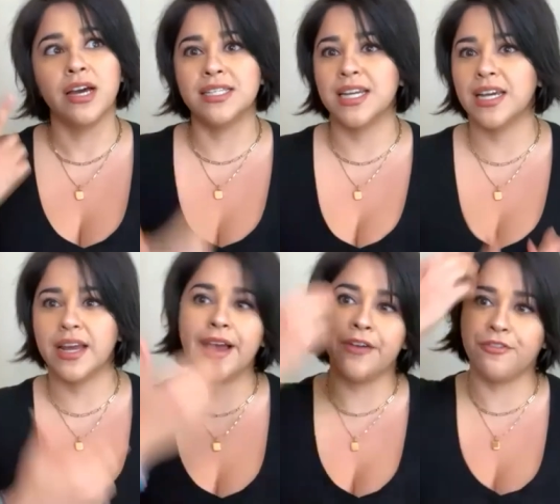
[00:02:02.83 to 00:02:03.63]
a day and a
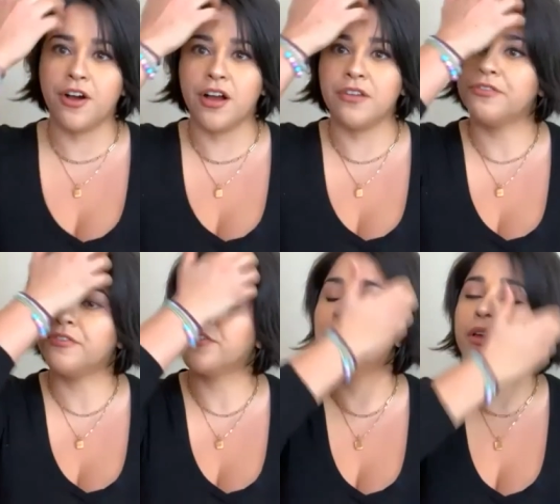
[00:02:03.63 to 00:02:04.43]
half off,
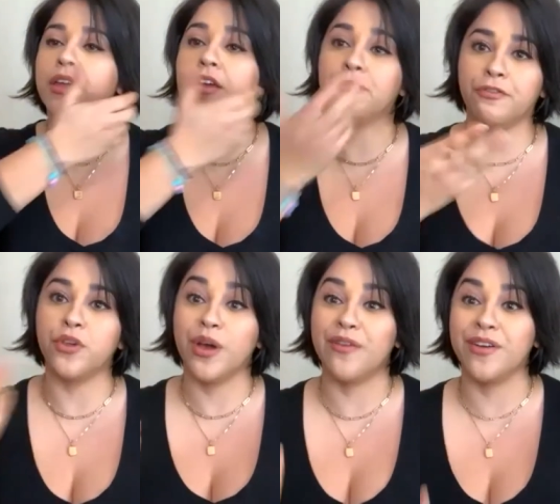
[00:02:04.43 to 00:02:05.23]
if
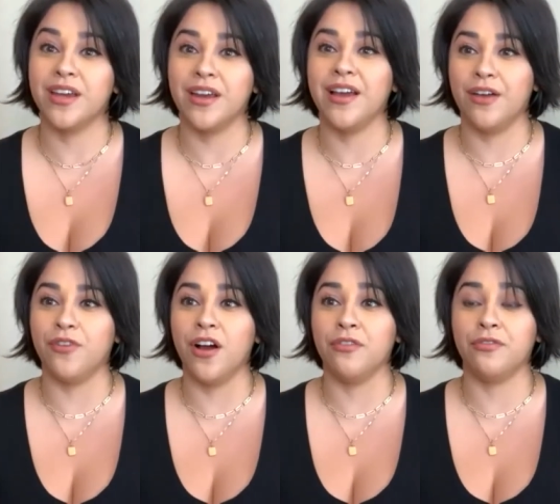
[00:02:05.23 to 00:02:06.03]
you have a day and a half
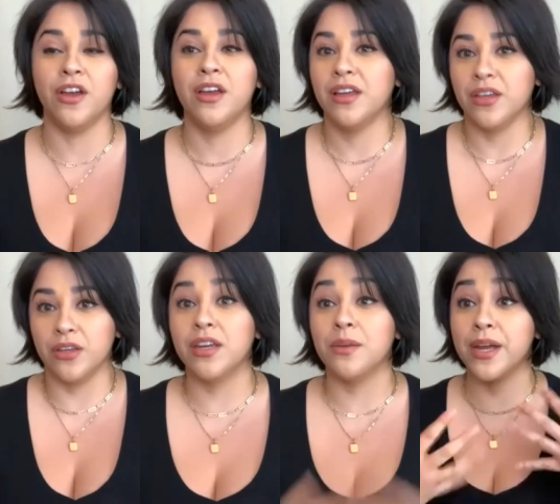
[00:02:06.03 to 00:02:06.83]
off, you
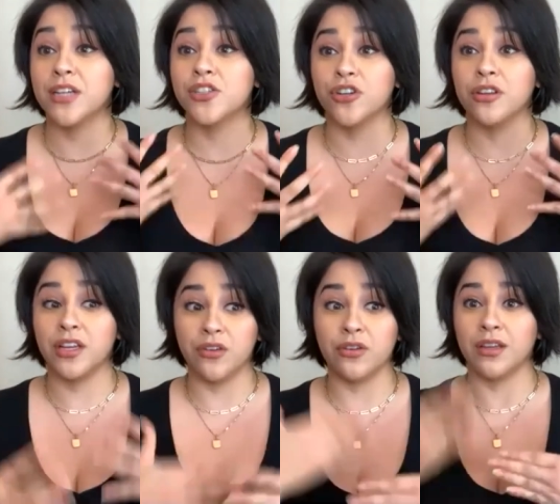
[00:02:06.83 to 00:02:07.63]
need to make sure
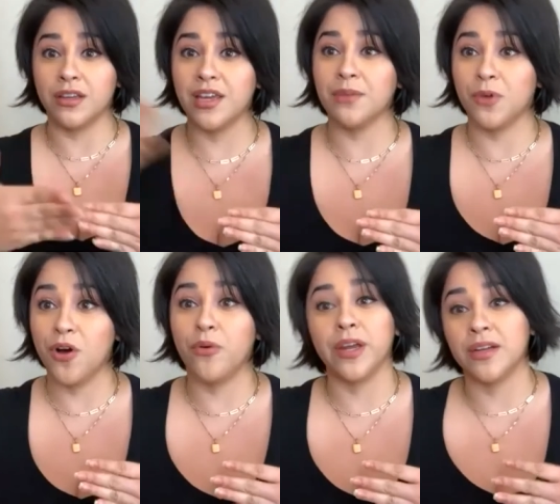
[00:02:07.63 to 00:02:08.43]
that you can keep
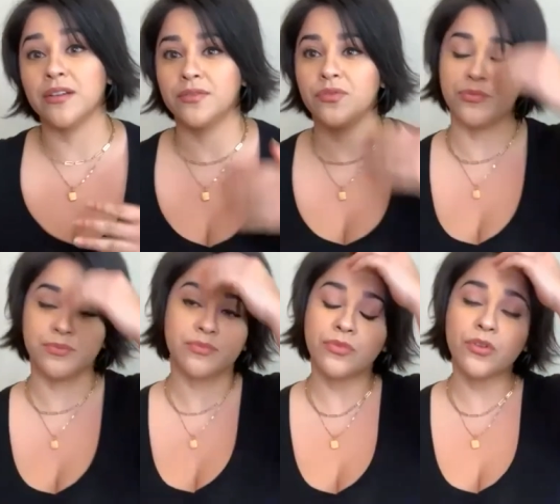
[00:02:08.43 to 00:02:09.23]
going
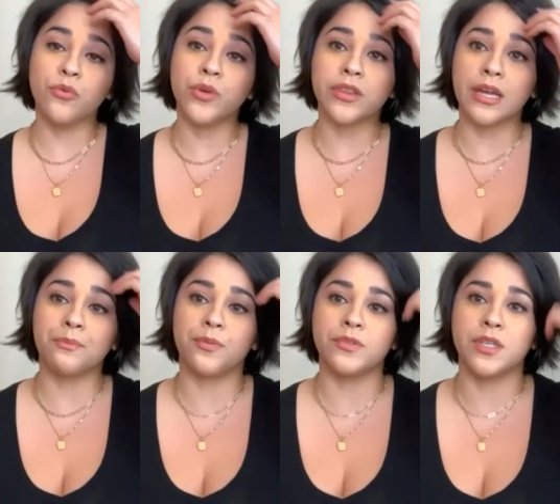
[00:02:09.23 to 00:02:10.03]
with that
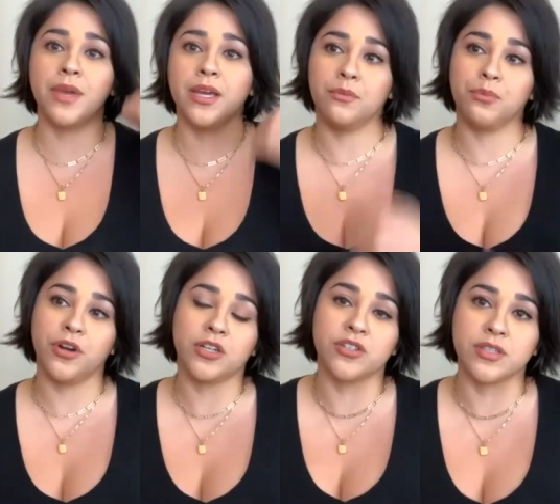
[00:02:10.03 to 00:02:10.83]
demanding
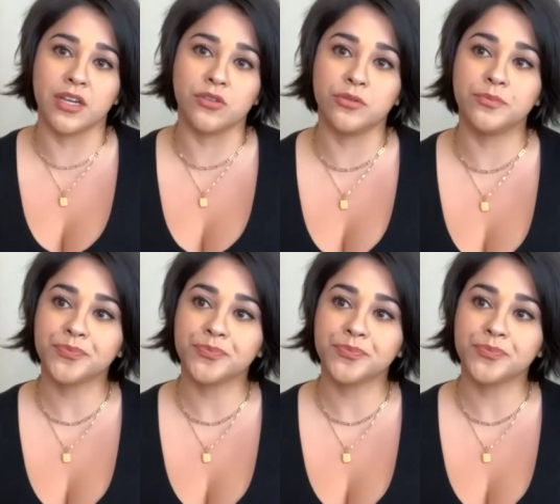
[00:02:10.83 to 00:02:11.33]
production schedule.